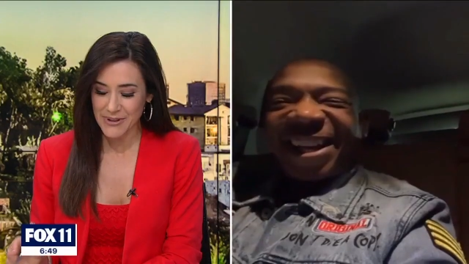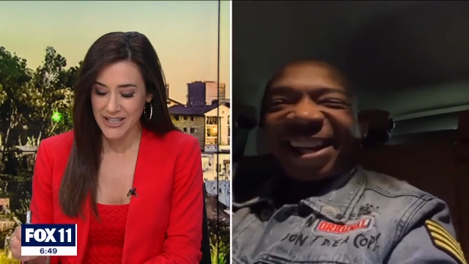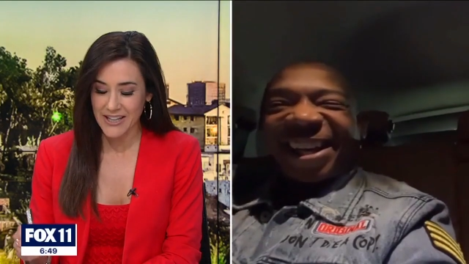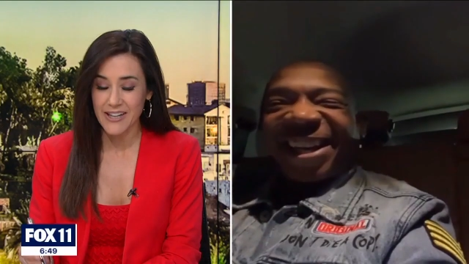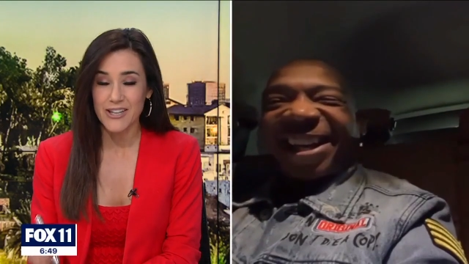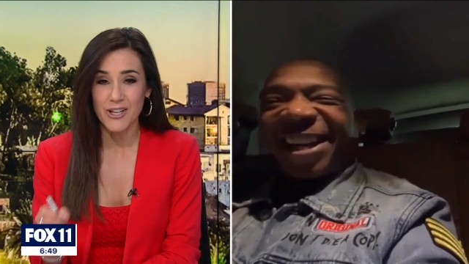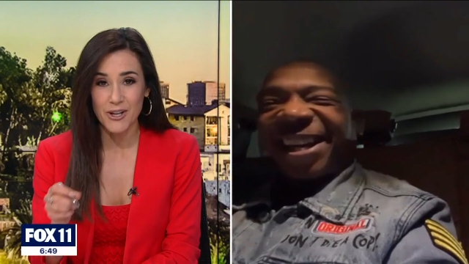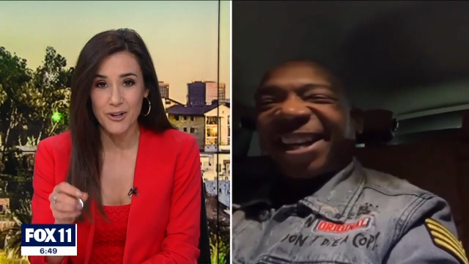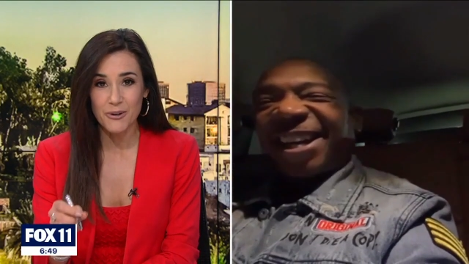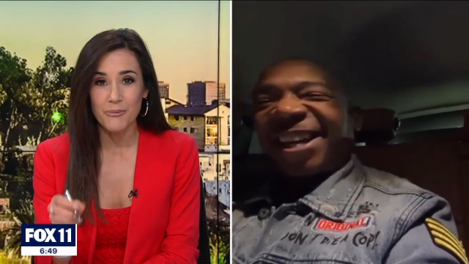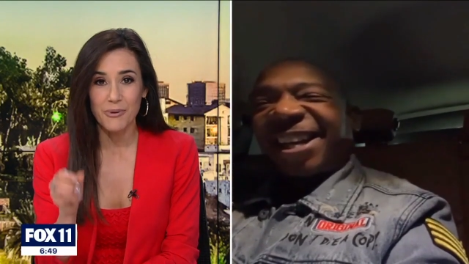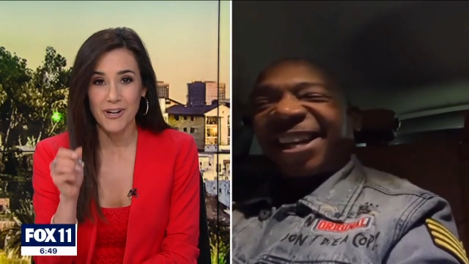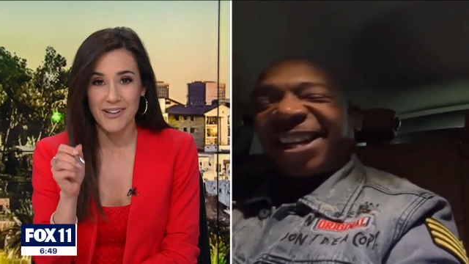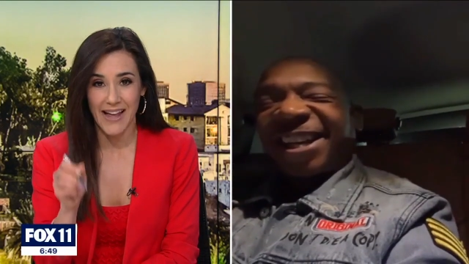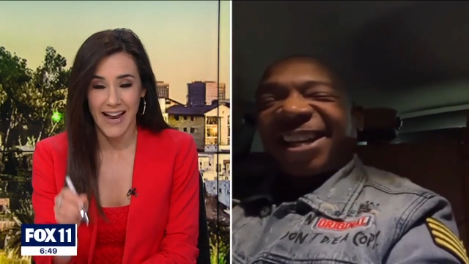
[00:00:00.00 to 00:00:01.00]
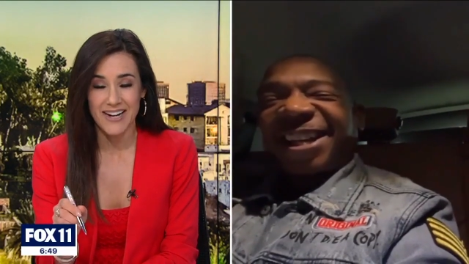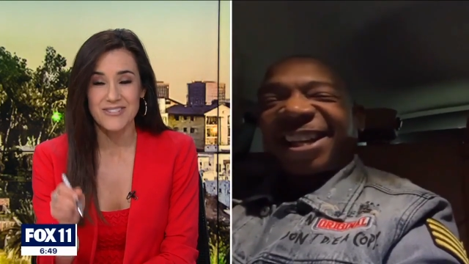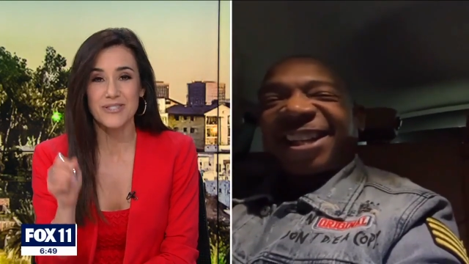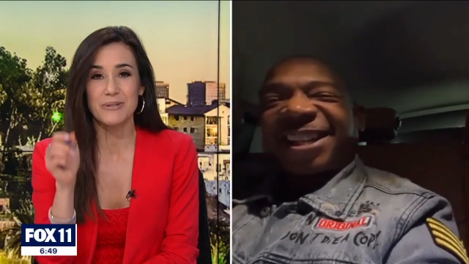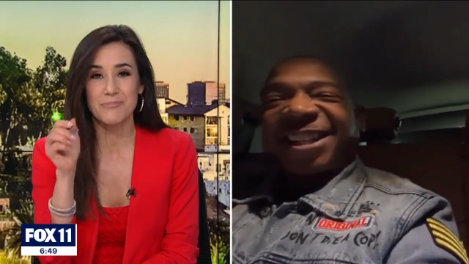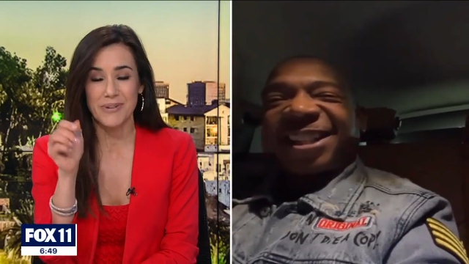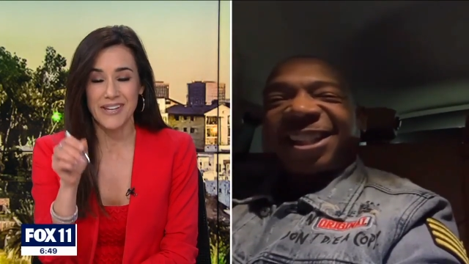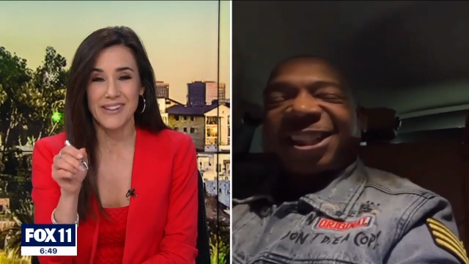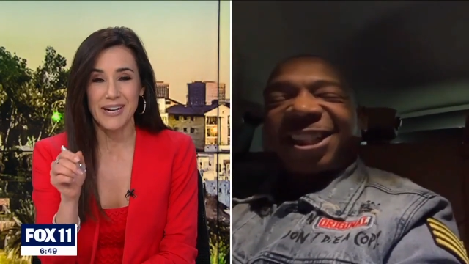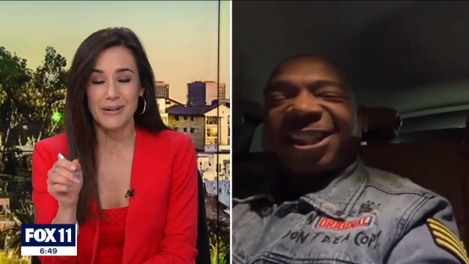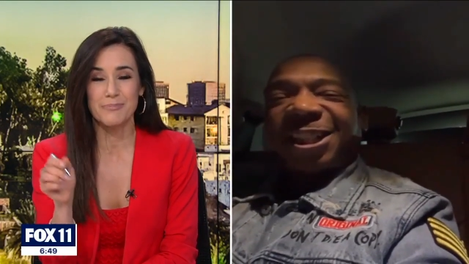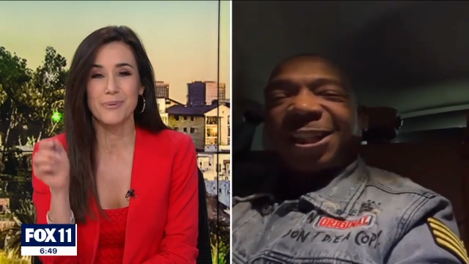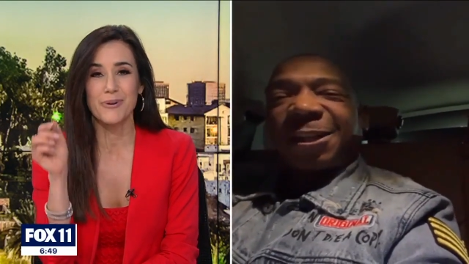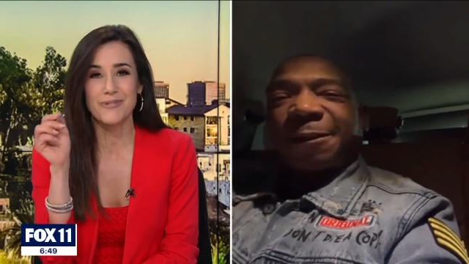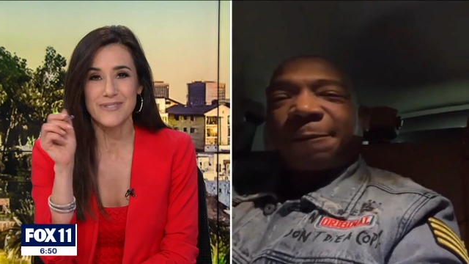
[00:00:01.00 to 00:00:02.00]
Speaker 1: to be, you will actually be
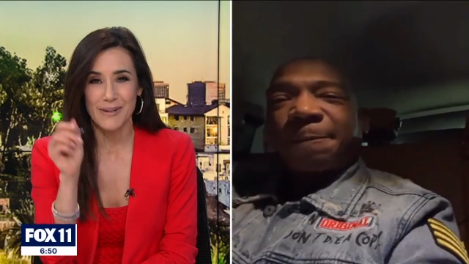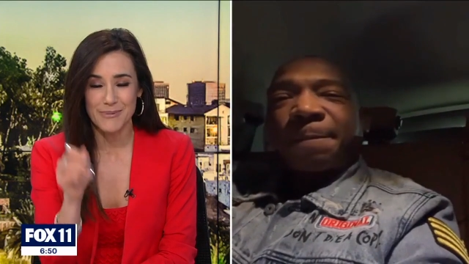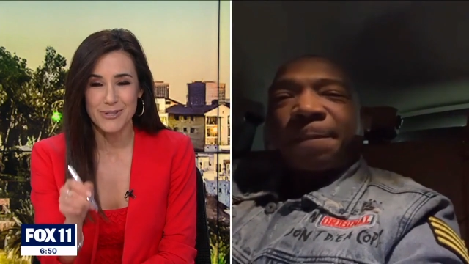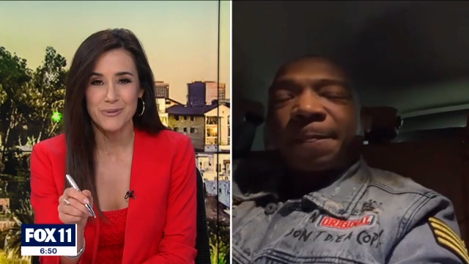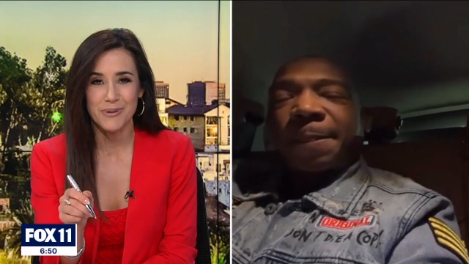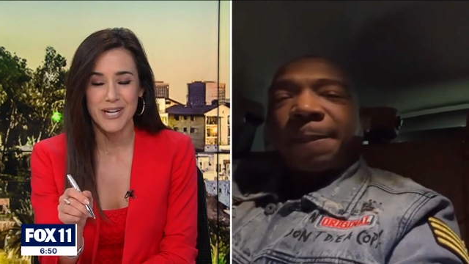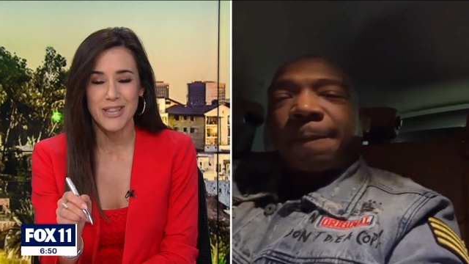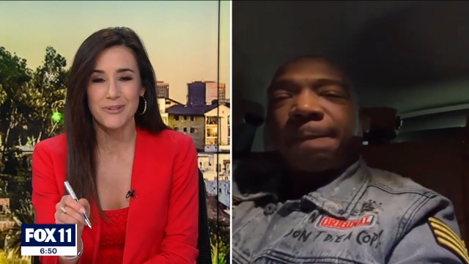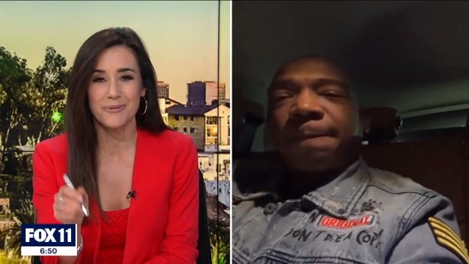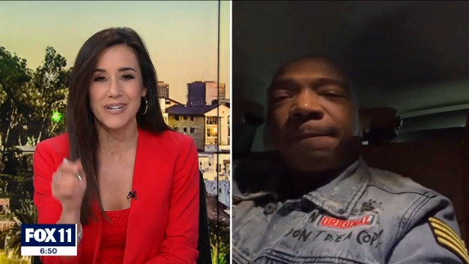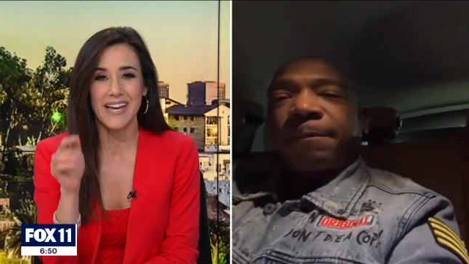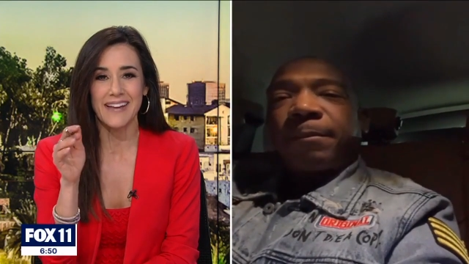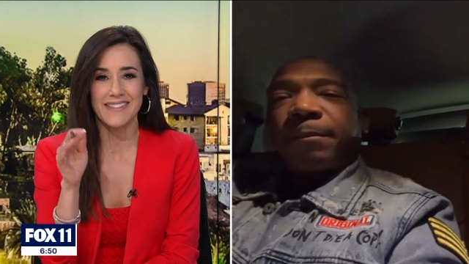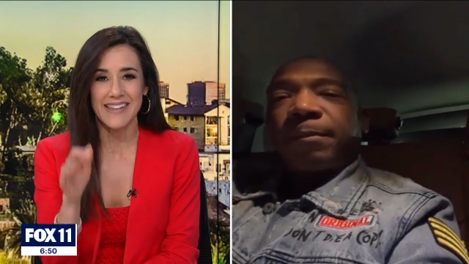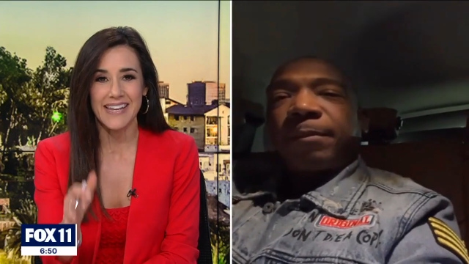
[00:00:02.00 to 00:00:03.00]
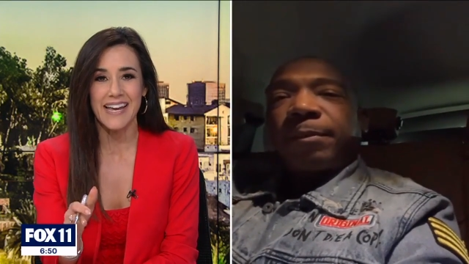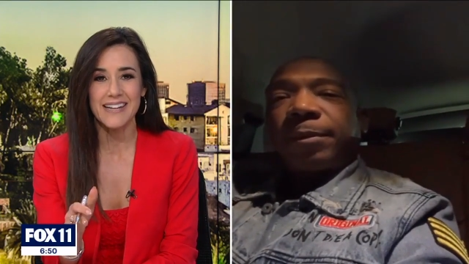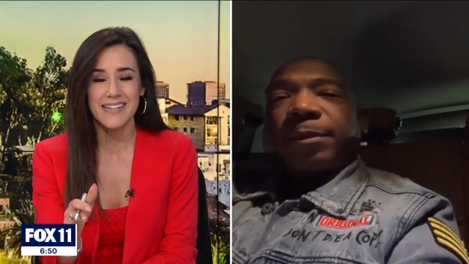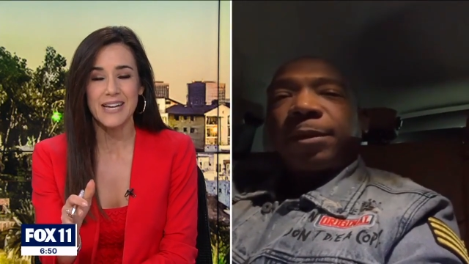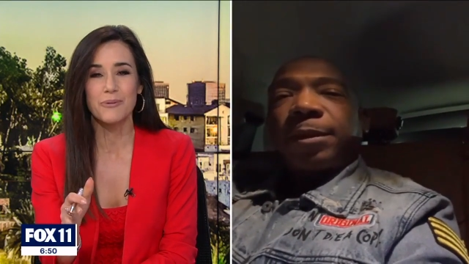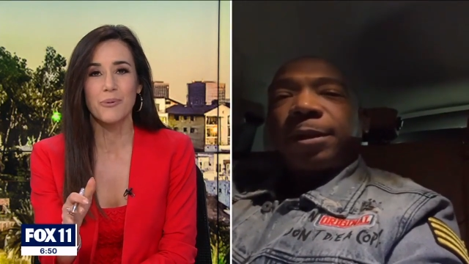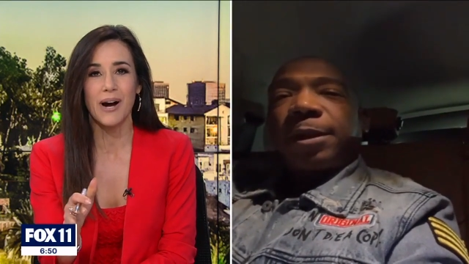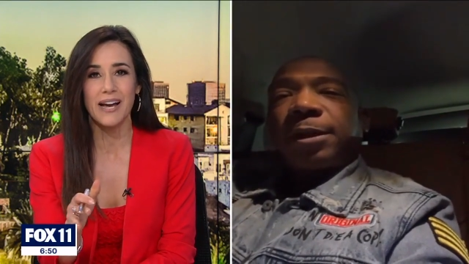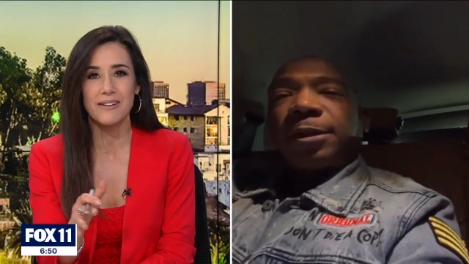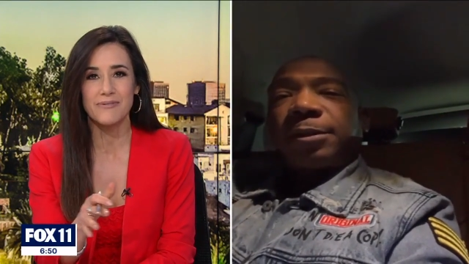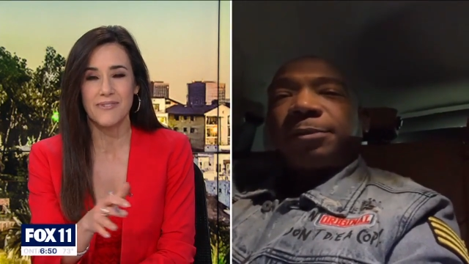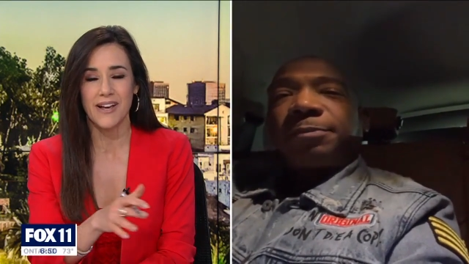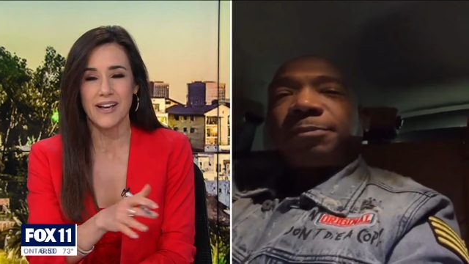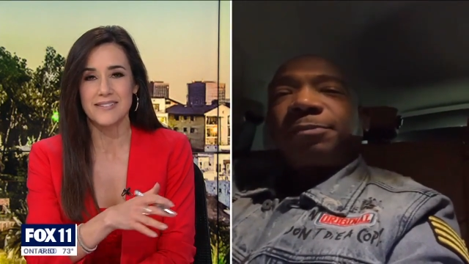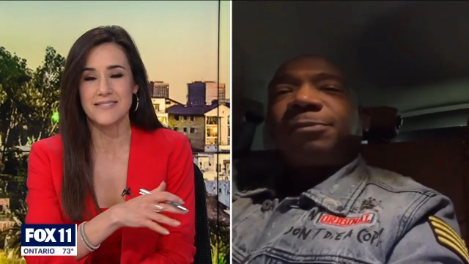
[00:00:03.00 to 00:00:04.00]
there, booth number 23 at the LA
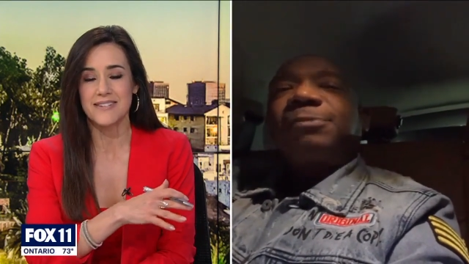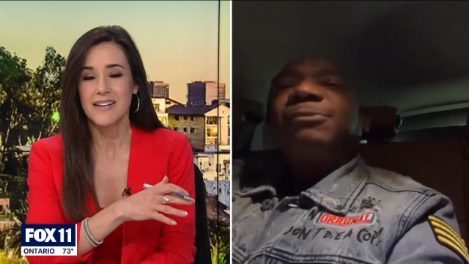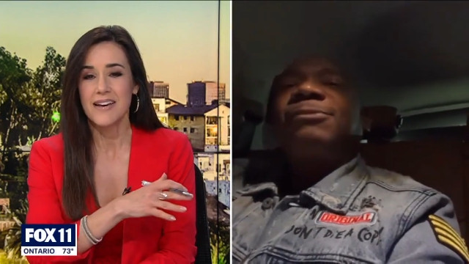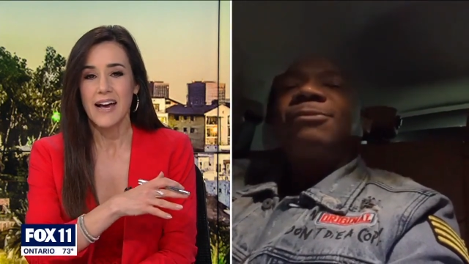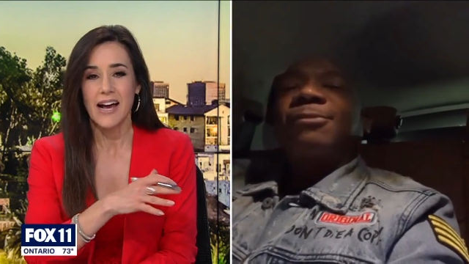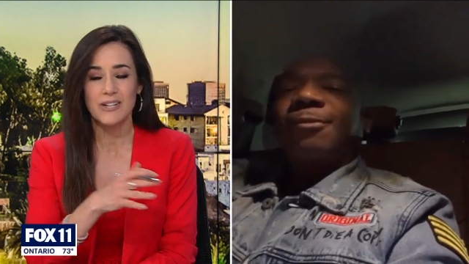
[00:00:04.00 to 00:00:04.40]
Wine Fest.